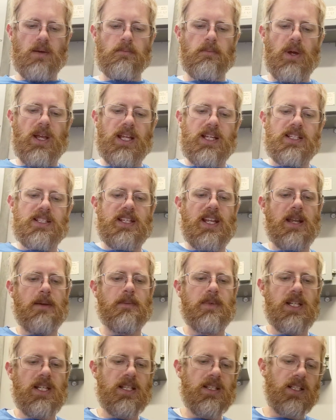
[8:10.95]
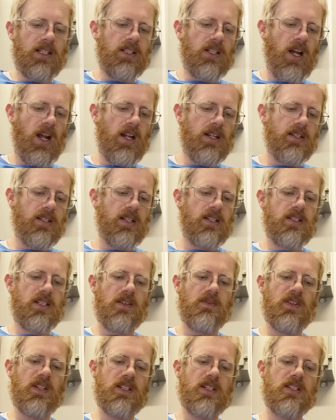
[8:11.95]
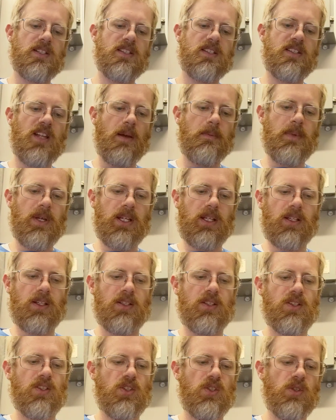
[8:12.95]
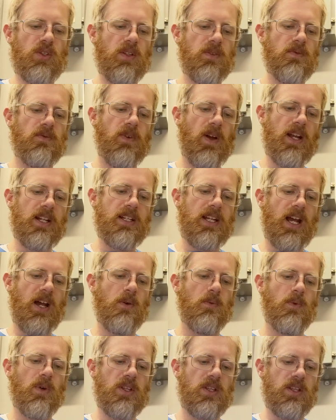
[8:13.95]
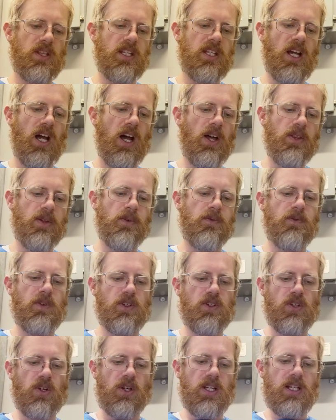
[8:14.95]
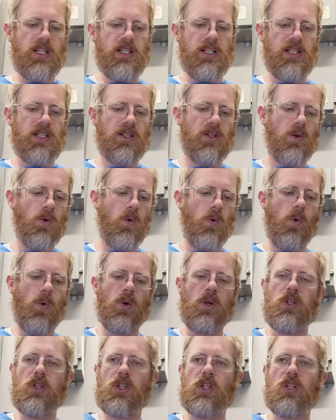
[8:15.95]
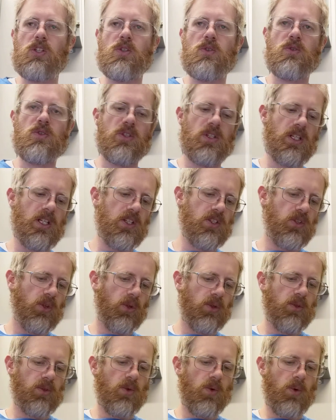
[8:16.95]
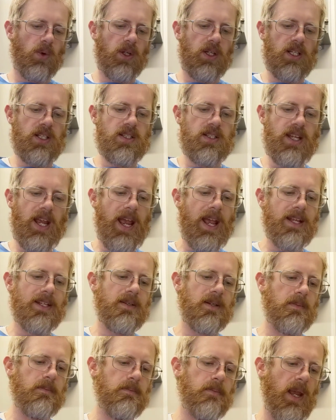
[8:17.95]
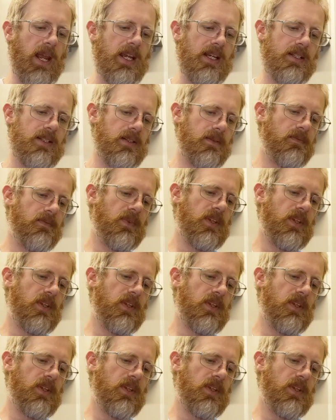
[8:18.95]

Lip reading: By examining the contents of its stomach, you can find out what the other fish are eating, or you can use the internal organs as a bait.